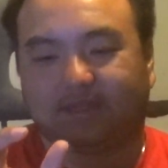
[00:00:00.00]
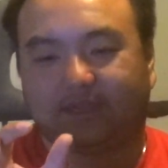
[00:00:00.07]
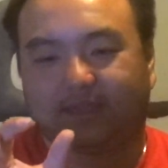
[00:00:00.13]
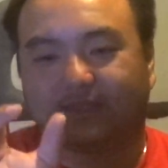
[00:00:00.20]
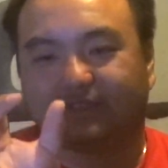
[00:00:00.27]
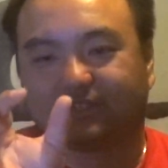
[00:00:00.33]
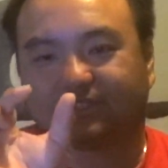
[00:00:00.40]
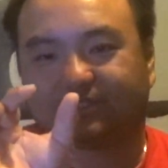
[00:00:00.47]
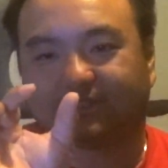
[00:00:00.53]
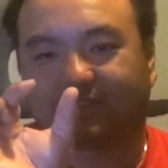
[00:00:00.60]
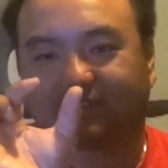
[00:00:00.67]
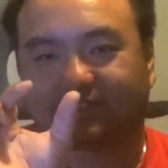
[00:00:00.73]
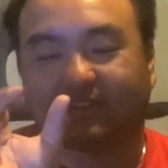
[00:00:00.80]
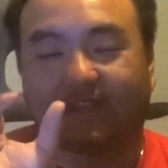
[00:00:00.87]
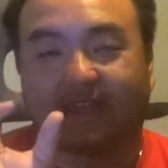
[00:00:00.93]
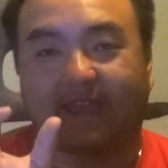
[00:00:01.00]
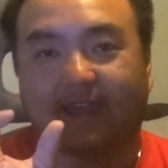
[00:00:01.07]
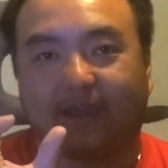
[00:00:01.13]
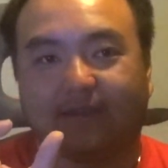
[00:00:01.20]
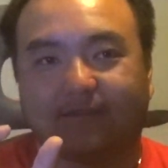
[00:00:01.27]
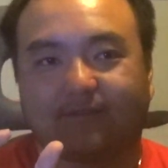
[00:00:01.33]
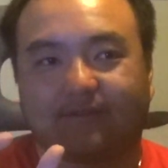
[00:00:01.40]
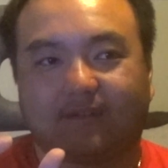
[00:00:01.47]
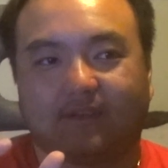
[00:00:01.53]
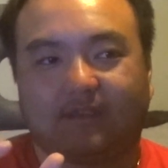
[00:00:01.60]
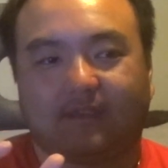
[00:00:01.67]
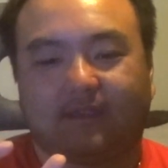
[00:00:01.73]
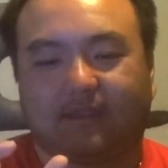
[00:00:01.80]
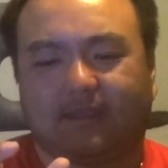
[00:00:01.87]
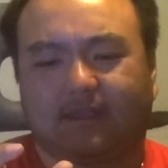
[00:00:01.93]
inch and a half.
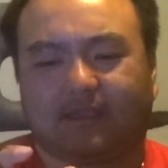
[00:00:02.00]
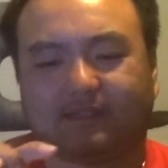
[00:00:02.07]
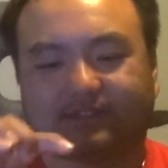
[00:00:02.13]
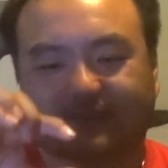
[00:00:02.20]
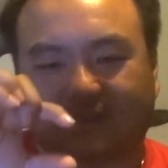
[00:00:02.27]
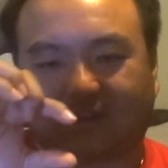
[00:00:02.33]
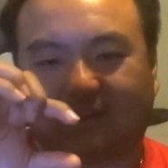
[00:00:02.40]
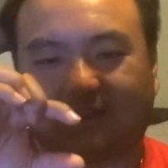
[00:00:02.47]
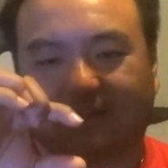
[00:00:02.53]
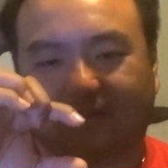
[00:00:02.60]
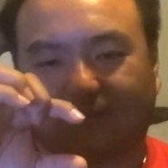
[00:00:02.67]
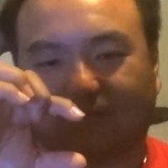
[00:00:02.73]
It's kind of like